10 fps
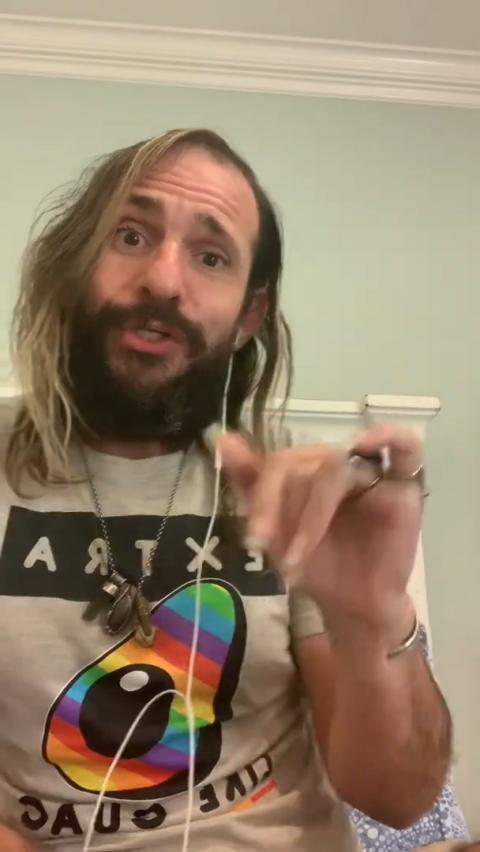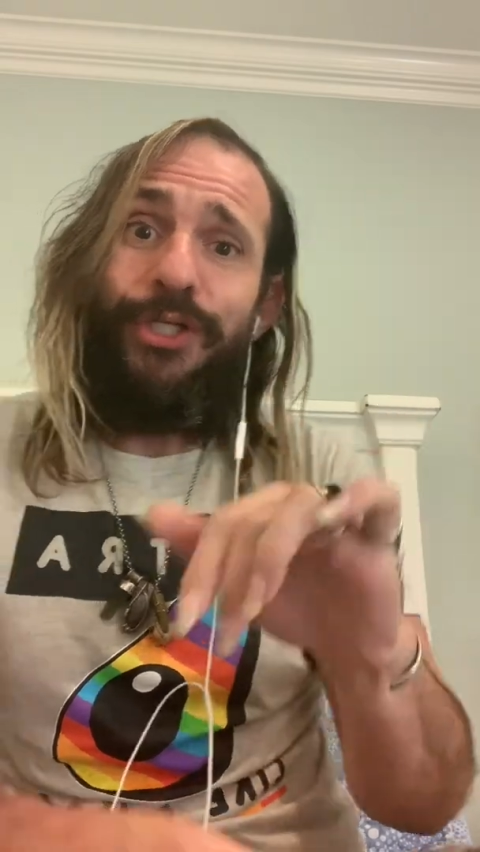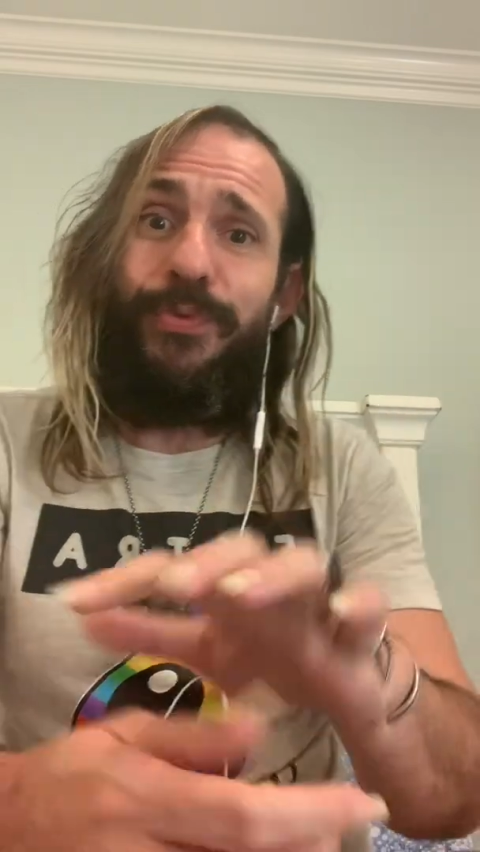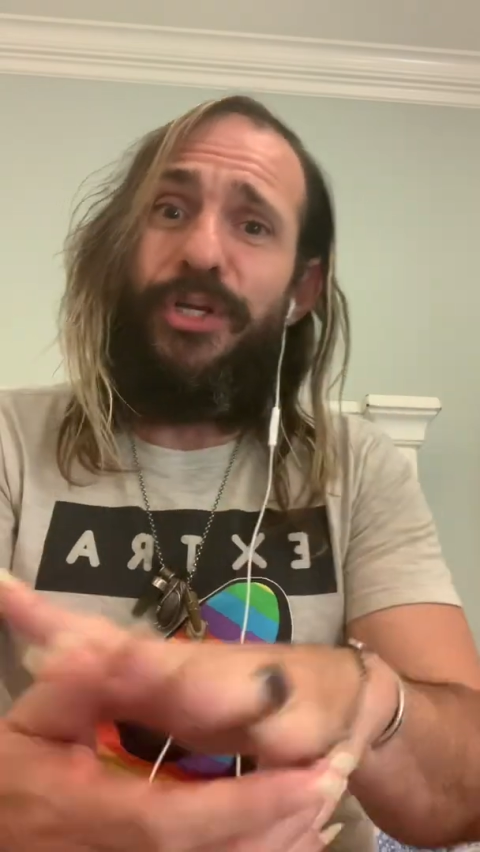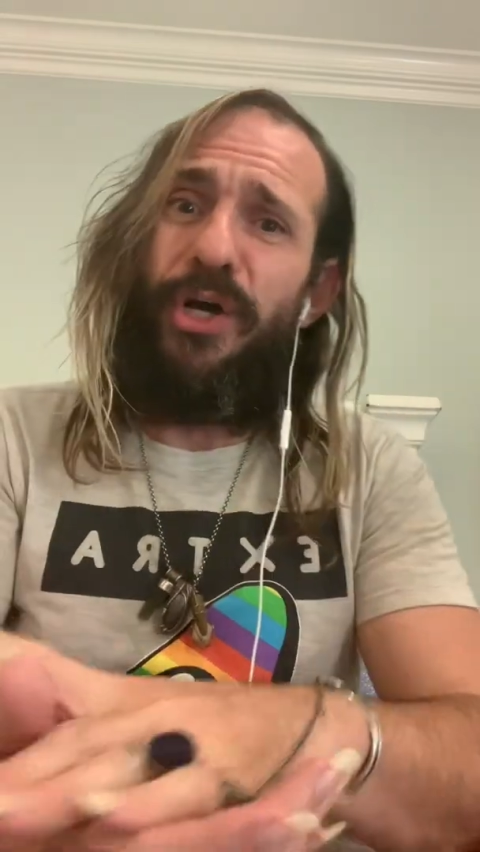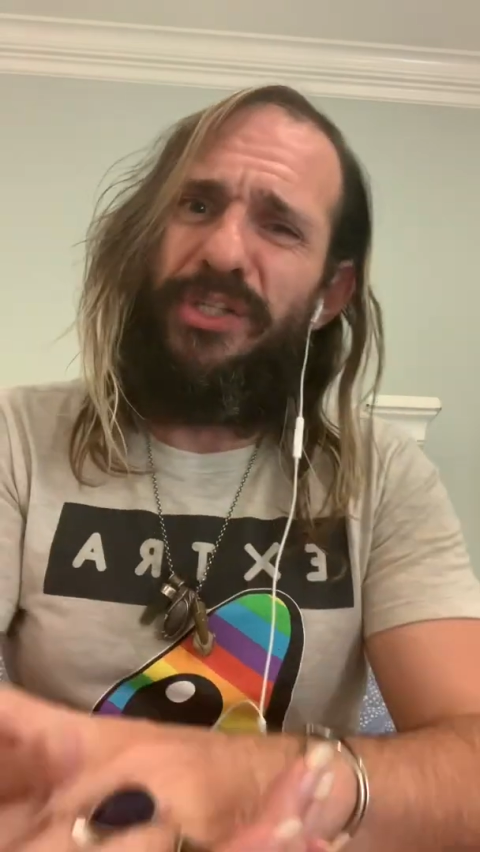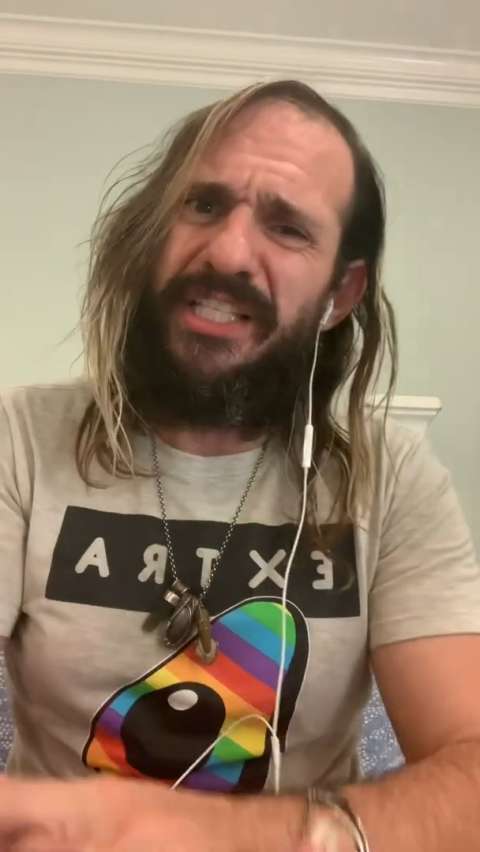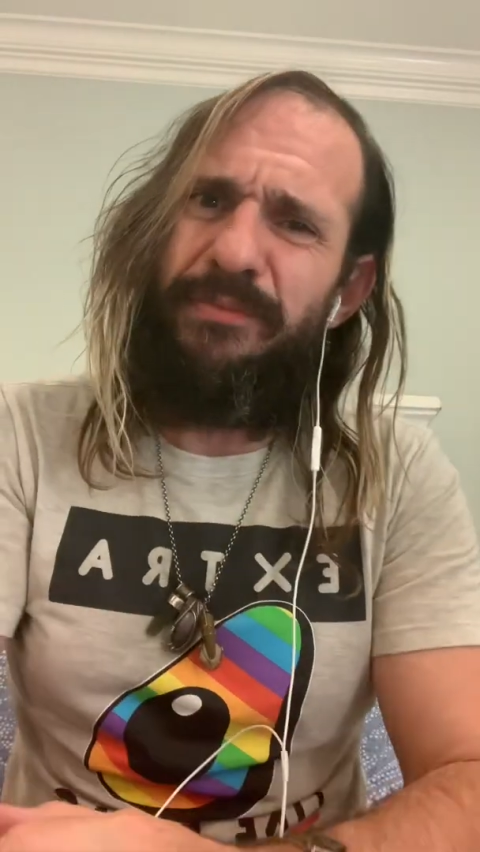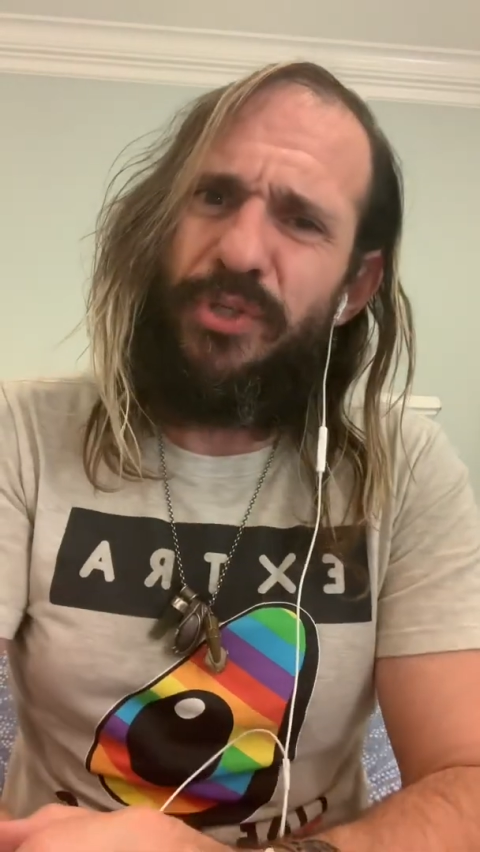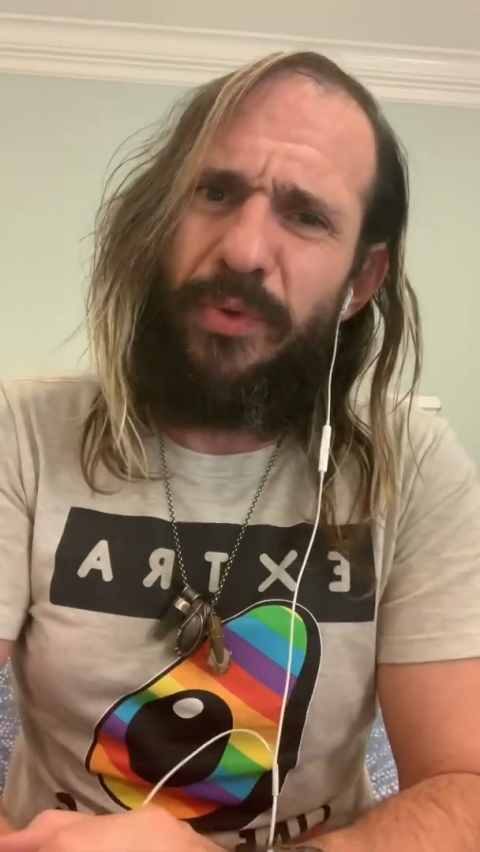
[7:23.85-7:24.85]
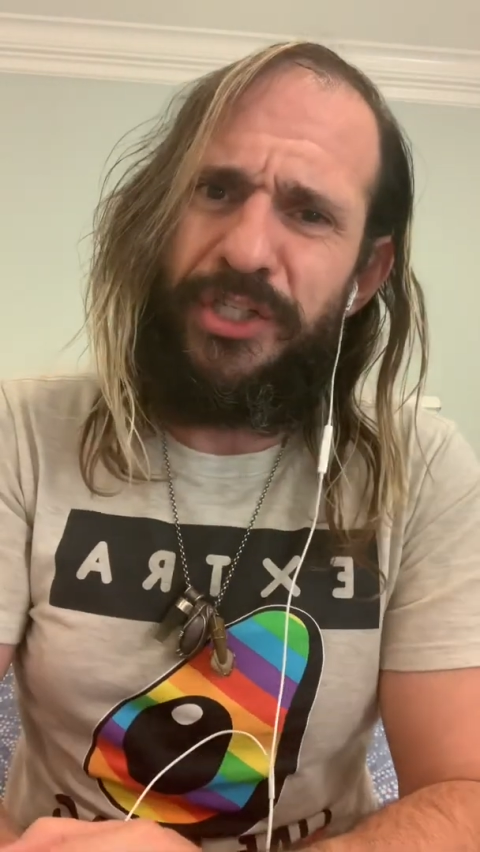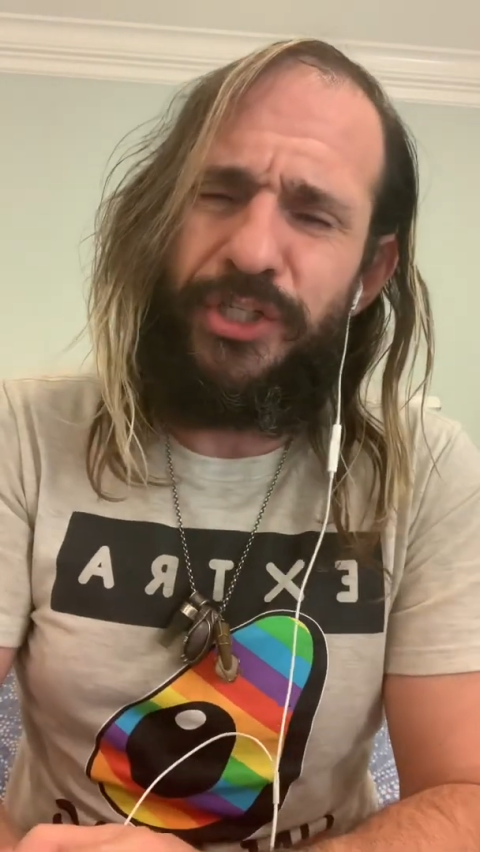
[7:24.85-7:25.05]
because we don't seem to want to